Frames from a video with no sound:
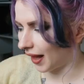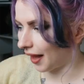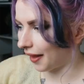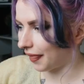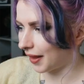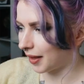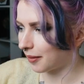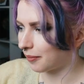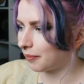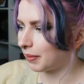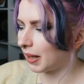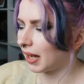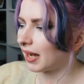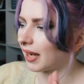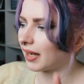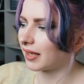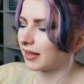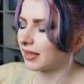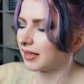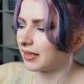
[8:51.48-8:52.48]
And then
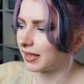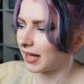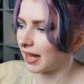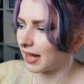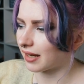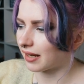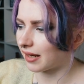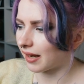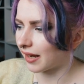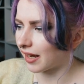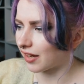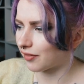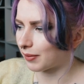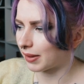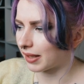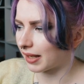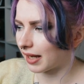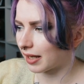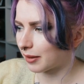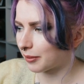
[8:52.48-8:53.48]
behind the caddy I have
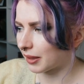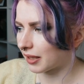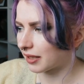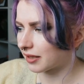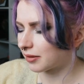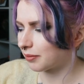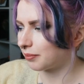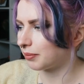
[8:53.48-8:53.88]
my iPad,